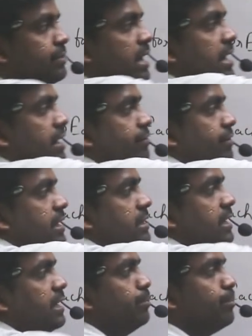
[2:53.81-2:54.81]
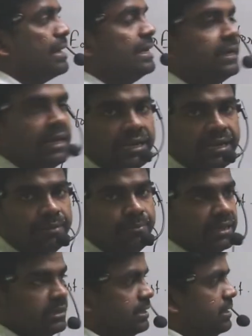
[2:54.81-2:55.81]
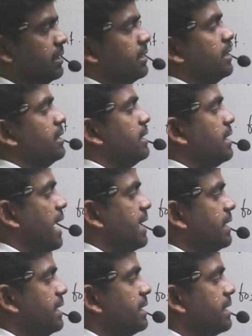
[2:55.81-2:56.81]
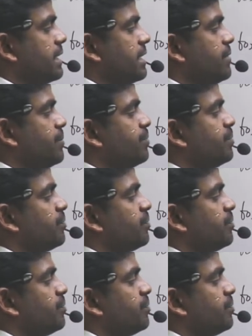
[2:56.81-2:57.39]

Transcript: We are referring that println method directly